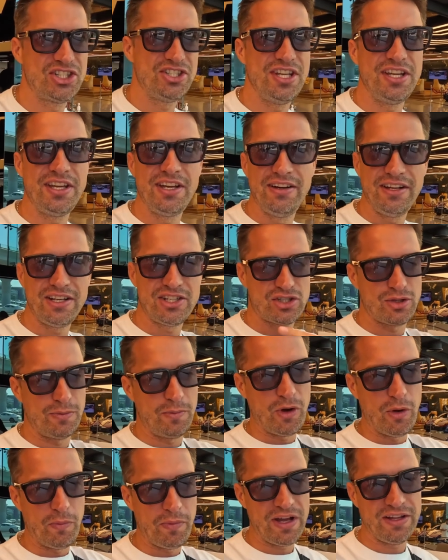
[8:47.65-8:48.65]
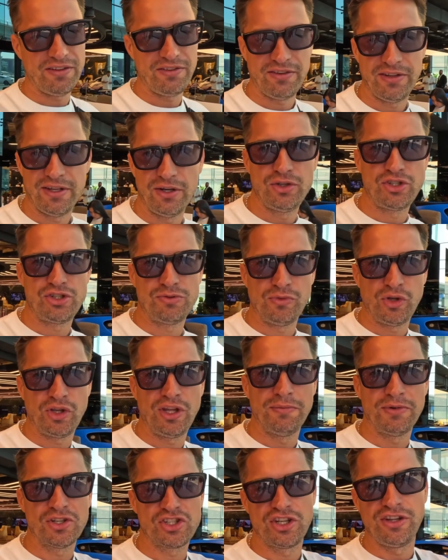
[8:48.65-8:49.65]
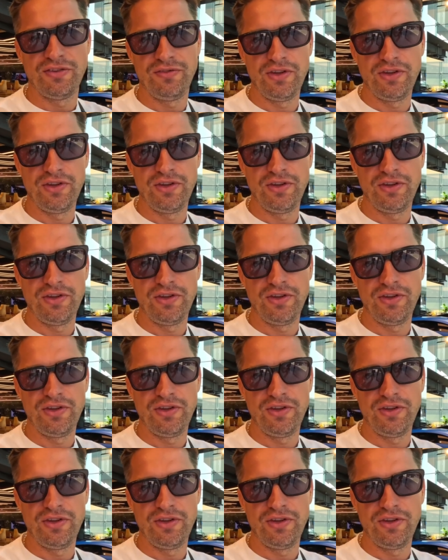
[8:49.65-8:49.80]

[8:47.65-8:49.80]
says he buys a lot of cars in Europe